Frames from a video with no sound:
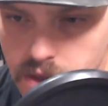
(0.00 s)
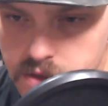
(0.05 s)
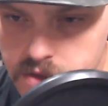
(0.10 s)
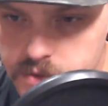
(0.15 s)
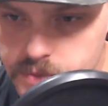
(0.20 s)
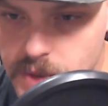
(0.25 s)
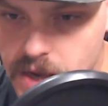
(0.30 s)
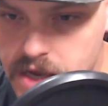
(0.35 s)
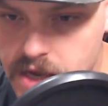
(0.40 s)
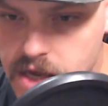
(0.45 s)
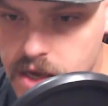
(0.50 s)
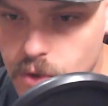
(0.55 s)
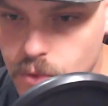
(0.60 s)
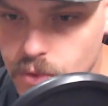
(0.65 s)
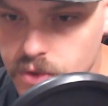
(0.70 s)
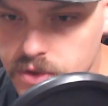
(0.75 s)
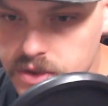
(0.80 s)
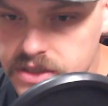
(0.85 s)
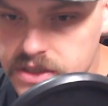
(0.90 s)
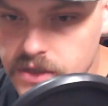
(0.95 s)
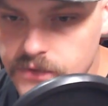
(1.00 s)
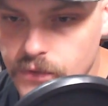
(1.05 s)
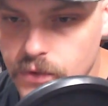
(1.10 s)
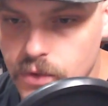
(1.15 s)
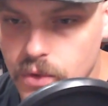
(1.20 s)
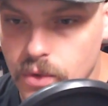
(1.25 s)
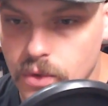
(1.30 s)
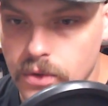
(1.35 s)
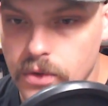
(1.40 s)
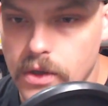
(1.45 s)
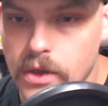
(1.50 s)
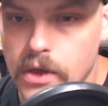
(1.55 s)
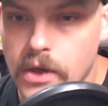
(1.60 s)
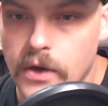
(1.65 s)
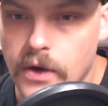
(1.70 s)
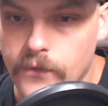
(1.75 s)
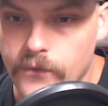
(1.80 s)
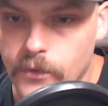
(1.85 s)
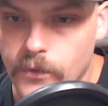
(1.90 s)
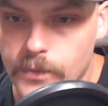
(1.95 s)
is making it really difficult
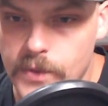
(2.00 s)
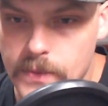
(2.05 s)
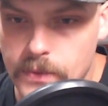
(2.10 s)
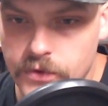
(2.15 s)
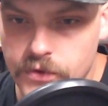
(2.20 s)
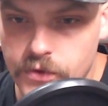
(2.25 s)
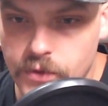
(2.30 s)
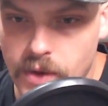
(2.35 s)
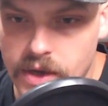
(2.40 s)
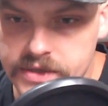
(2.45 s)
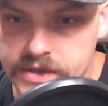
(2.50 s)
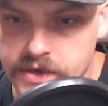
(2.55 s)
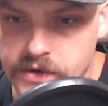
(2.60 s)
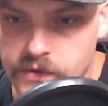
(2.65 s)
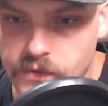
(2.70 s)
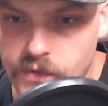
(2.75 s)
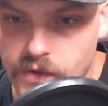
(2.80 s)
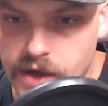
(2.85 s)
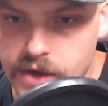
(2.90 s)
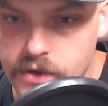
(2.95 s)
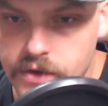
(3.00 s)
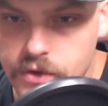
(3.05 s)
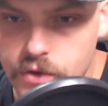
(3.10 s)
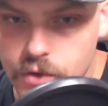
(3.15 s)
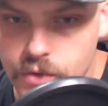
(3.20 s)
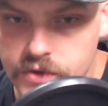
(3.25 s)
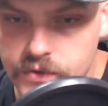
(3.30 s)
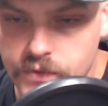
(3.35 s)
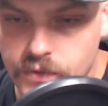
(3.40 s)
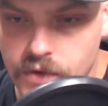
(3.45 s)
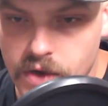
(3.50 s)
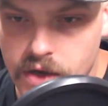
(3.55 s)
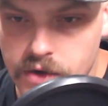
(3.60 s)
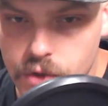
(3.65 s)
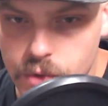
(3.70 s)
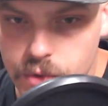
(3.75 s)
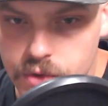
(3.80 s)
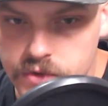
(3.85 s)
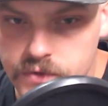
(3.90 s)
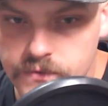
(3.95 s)
for people to identify who is friend,
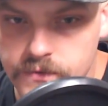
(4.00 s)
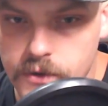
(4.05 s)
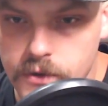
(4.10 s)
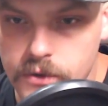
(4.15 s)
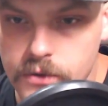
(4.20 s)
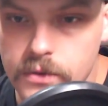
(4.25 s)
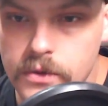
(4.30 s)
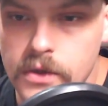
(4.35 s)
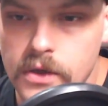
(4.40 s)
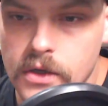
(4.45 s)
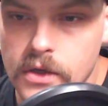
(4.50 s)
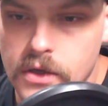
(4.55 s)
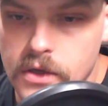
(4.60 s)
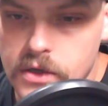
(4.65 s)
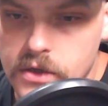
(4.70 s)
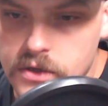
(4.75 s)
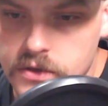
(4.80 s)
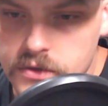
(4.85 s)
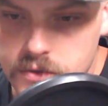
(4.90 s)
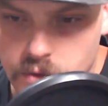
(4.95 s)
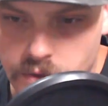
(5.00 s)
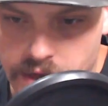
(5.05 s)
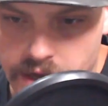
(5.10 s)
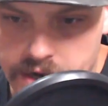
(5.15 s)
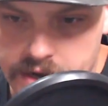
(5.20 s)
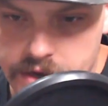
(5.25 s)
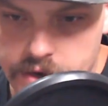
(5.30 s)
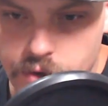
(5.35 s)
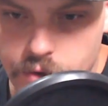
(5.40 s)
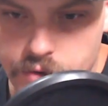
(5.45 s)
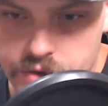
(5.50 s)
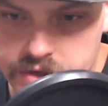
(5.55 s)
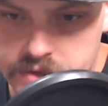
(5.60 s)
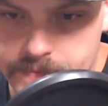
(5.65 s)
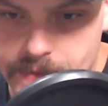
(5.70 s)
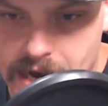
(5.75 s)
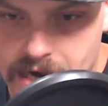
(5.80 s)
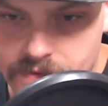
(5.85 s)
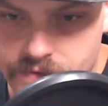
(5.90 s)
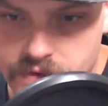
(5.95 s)
who is foe. So that increased
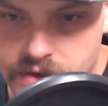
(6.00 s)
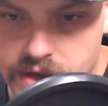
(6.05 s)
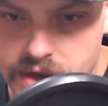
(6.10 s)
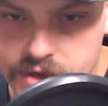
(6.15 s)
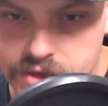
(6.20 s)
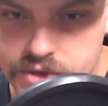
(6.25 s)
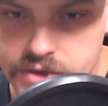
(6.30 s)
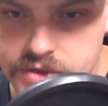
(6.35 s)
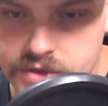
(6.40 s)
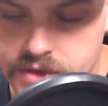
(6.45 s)
magnification is